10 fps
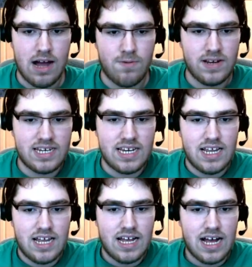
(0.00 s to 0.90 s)
are you was, gonna
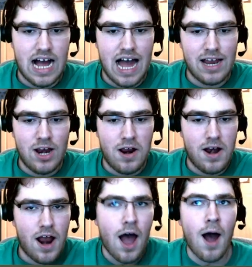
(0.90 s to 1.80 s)
rob us? I, no,
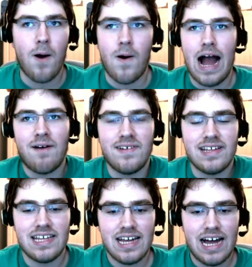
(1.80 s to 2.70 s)
no, I was
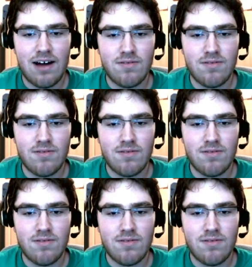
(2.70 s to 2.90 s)
I was